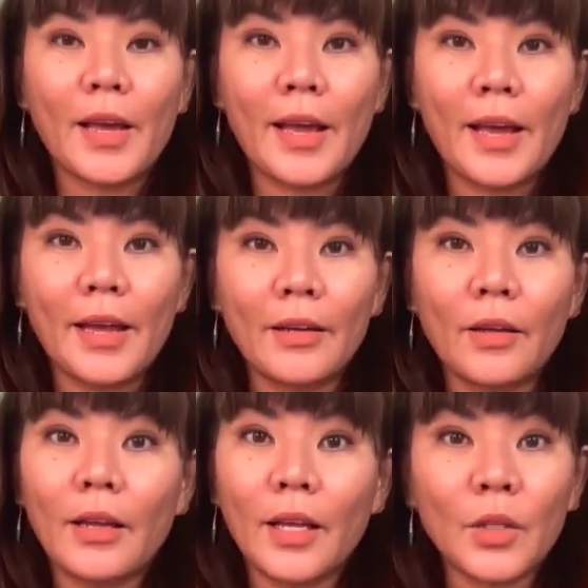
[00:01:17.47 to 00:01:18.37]
and
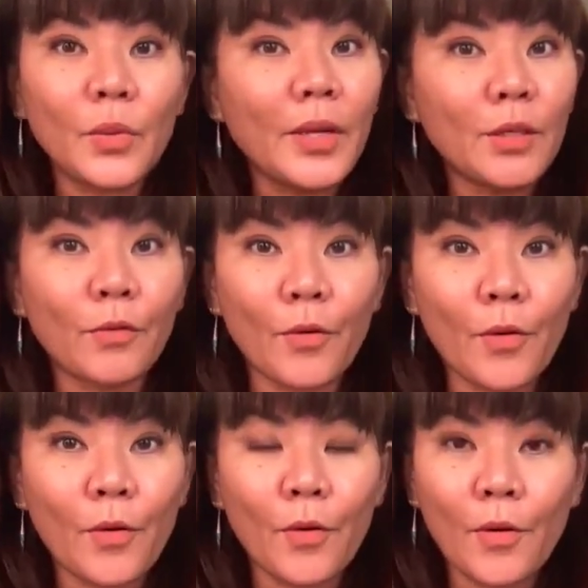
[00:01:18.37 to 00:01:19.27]
as well as
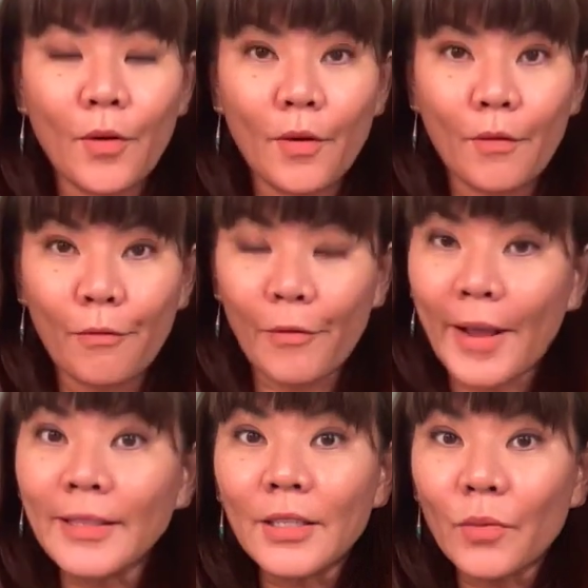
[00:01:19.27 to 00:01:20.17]
for
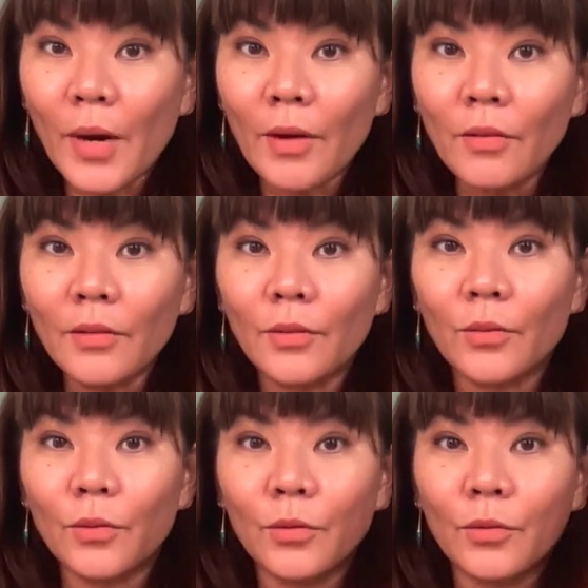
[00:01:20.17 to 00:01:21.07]
friends around
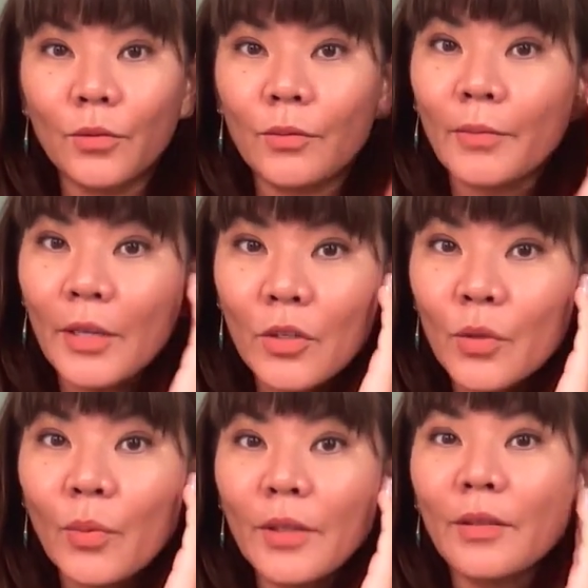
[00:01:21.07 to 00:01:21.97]
who may just
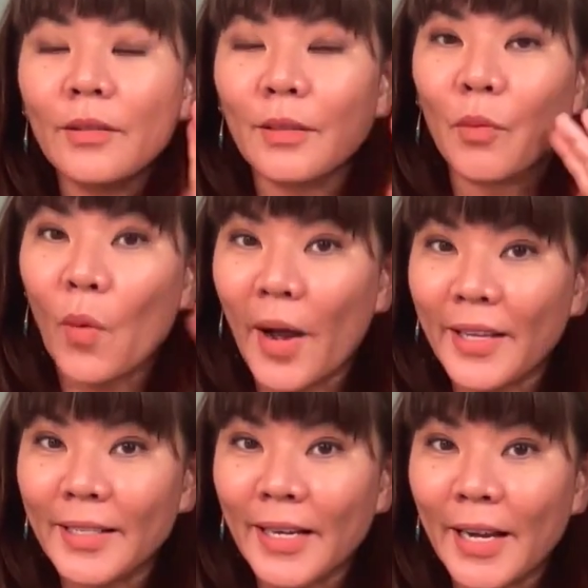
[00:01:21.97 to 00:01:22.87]
want some
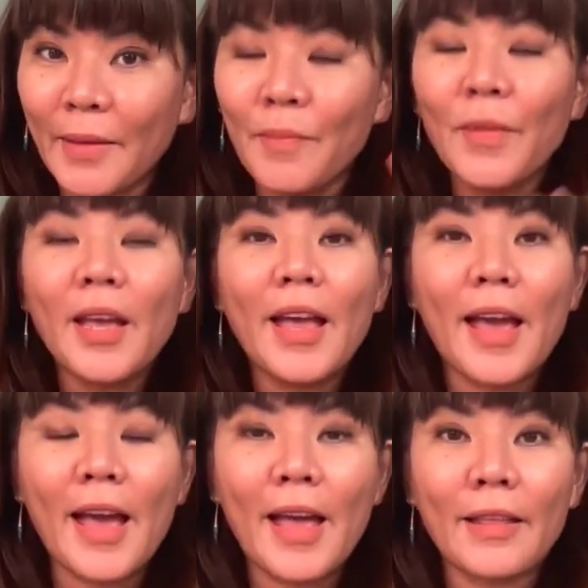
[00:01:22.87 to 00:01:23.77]
quiet time,
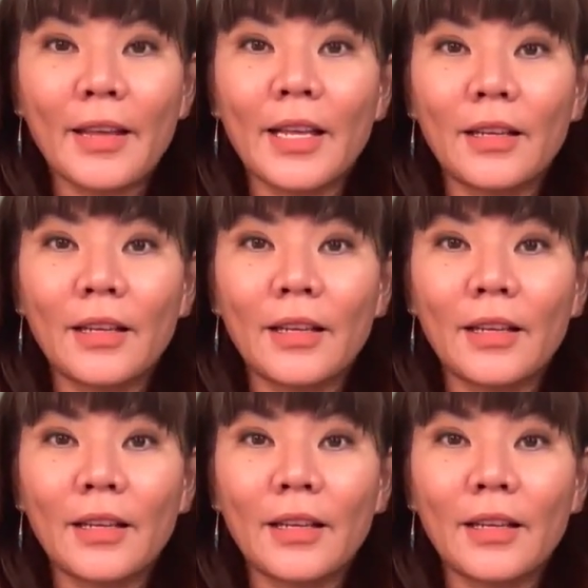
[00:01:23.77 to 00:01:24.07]
and